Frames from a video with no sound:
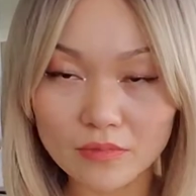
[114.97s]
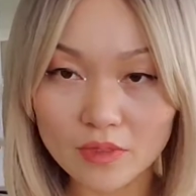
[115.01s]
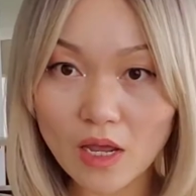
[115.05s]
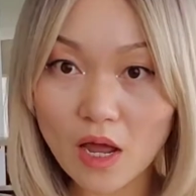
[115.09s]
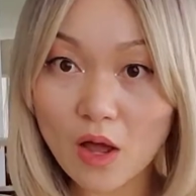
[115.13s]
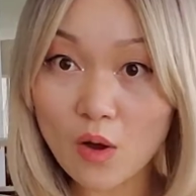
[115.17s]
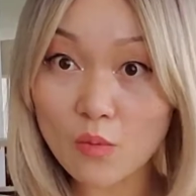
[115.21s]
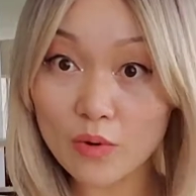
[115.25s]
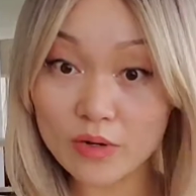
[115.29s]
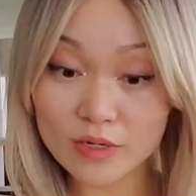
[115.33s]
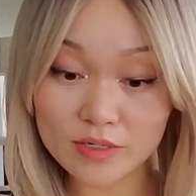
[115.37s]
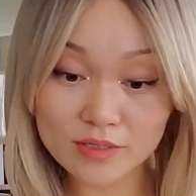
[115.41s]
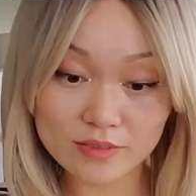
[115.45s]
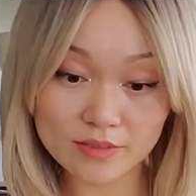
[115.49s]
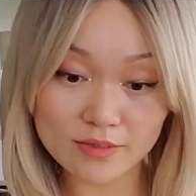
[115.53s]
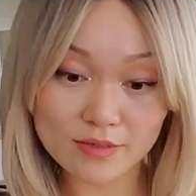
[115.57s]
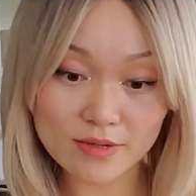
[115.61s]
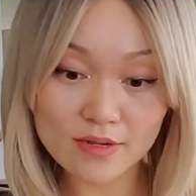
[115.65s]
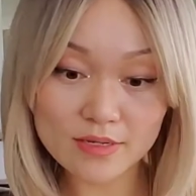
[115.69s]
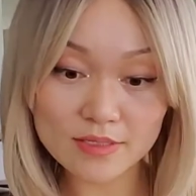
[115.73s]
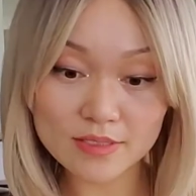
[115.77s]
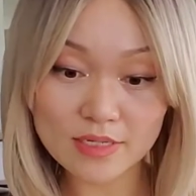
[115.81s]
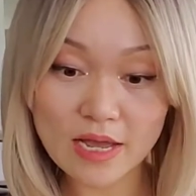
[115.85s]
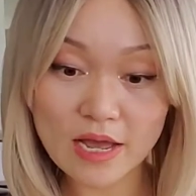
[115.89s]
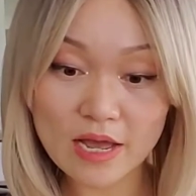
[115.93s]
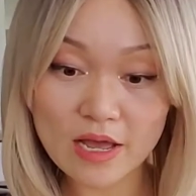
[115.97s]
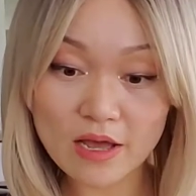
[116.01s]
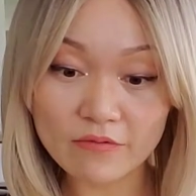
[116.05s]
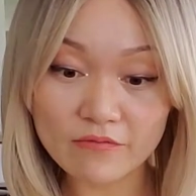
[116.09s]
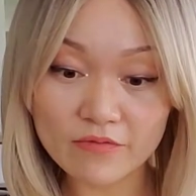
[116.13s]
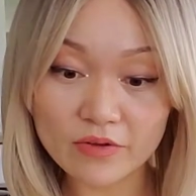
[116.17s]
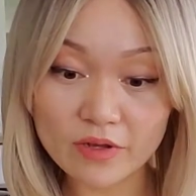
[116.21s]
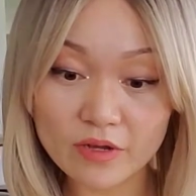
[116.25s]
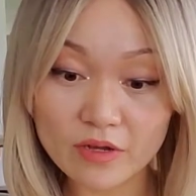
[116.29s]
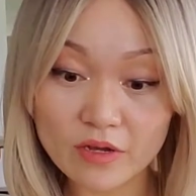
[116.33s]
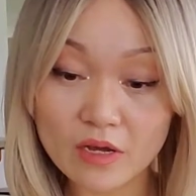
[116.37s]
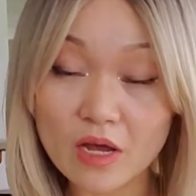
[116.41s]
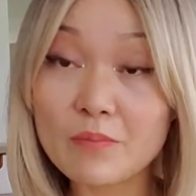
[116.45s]
Oh, what is this? I have
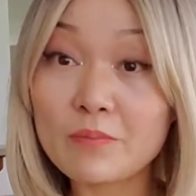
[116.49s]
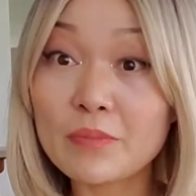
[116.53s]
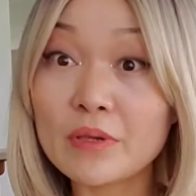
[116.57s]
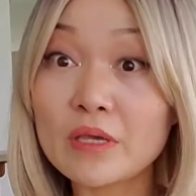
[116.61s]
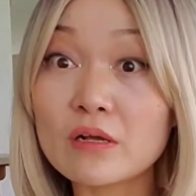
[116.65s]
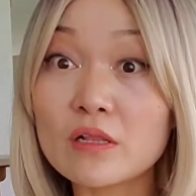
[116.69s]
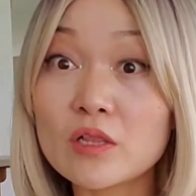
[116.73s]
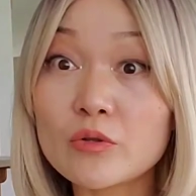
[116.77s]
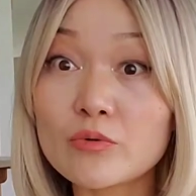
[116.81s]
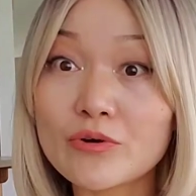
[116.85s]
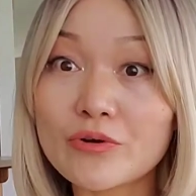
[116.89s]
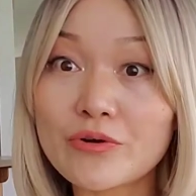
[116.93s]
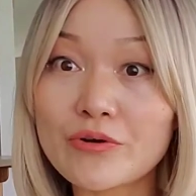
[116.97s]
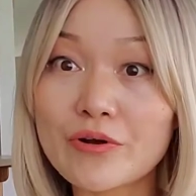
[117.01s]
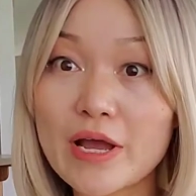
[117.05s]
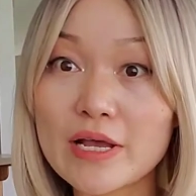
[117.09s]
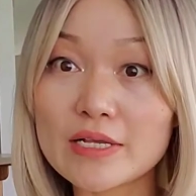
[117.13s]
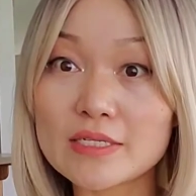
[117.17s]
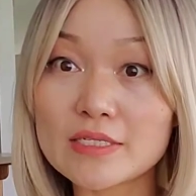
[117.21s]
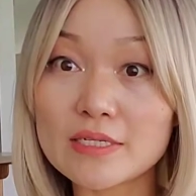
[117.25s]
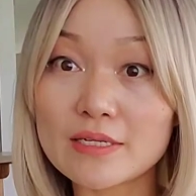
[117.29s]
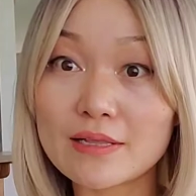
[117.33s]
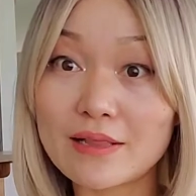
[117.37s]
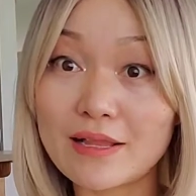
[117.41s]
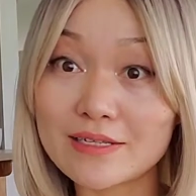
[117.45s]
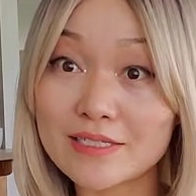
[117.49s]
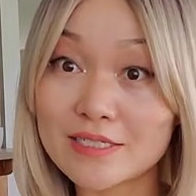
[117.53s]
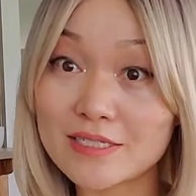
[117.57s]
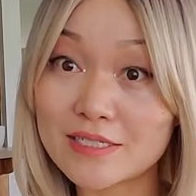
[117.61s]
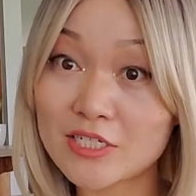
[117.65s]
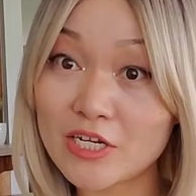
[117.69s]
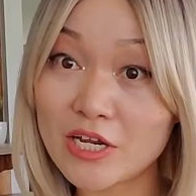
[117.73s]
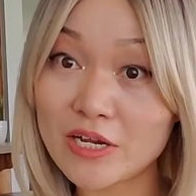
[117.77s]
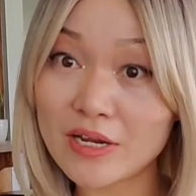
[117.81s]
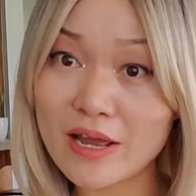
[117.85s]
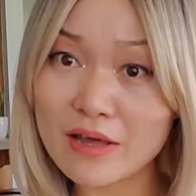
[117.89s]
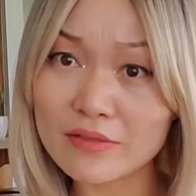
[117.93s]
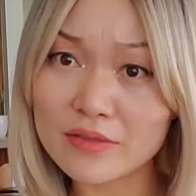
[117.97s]
a pill request. Let's
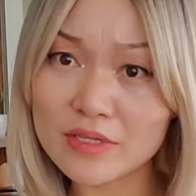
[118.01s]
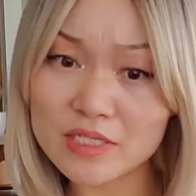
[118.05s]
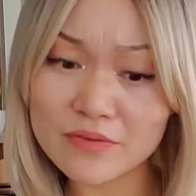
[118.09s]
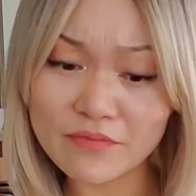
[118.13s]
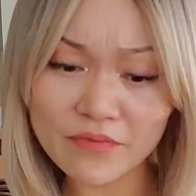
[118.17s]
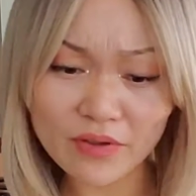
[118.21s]
check out this